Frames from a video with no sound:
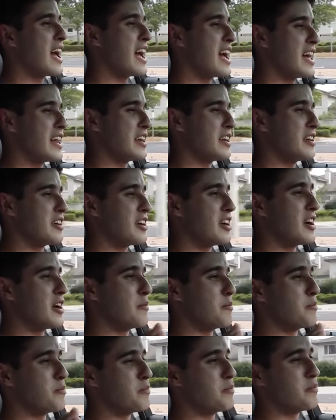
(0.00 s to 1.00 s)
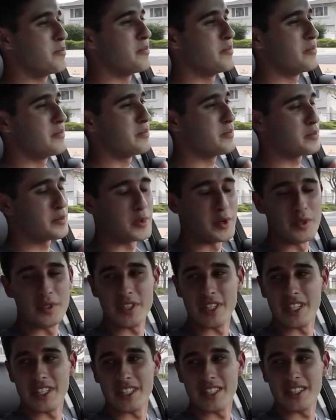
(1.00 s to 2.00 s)
And
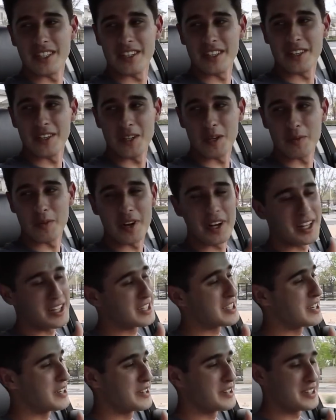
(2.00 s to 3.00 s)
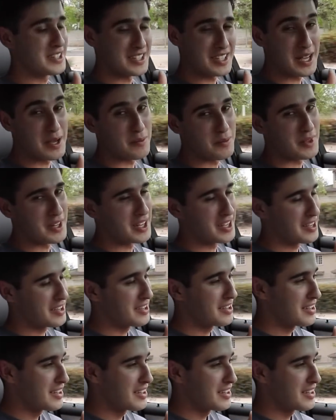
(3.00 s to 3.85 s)
Bruce's, he'll probably tell you the same thing.